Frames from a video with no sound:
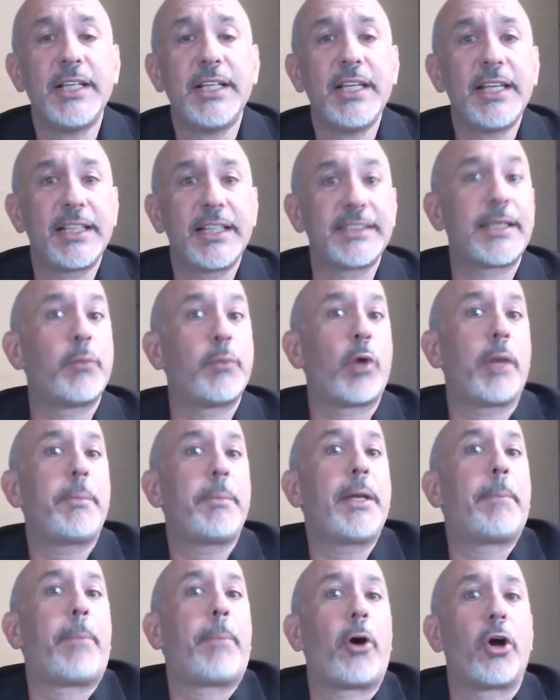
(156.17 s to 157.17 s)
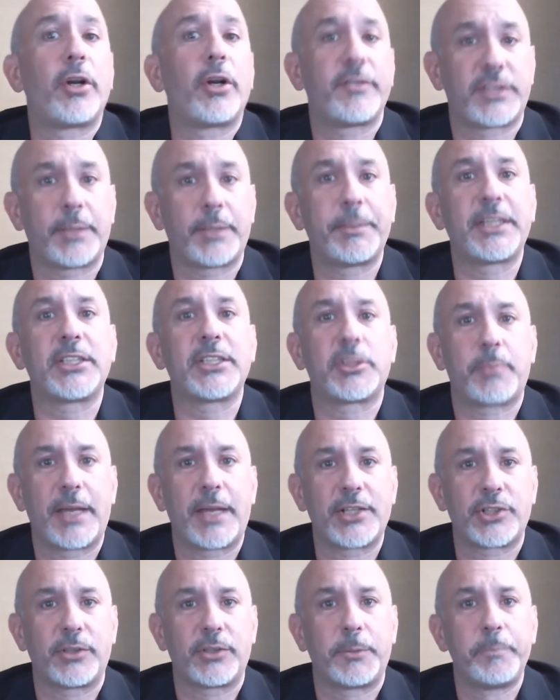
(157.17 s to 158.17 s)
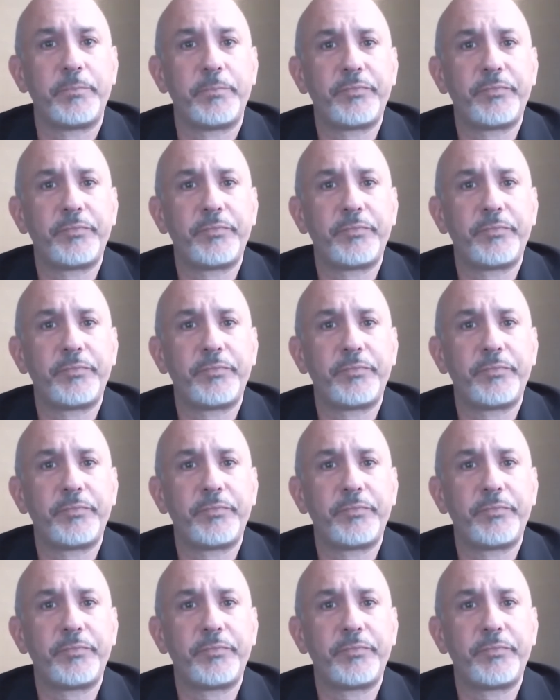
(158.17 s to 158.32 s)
because they want to be a part of something special.